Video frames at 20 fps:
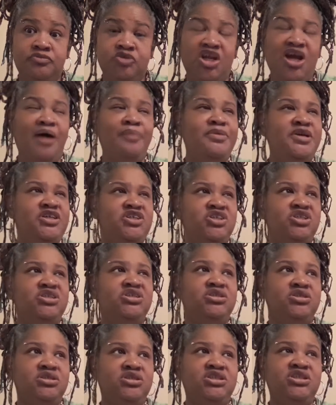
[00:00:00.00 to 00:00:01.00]
I mean,
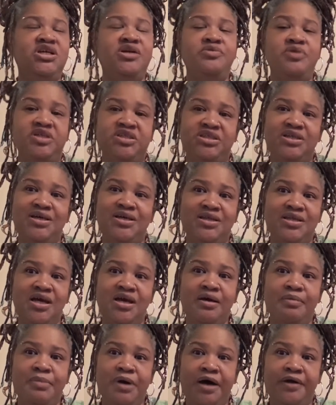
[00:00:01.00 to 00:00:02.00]
just seriously think
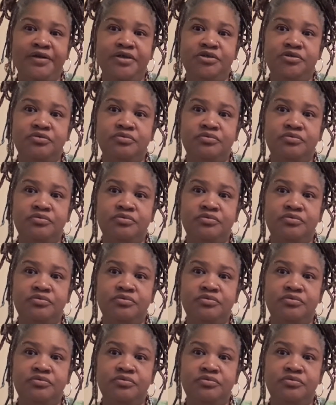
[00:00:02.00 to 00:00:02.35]
about it.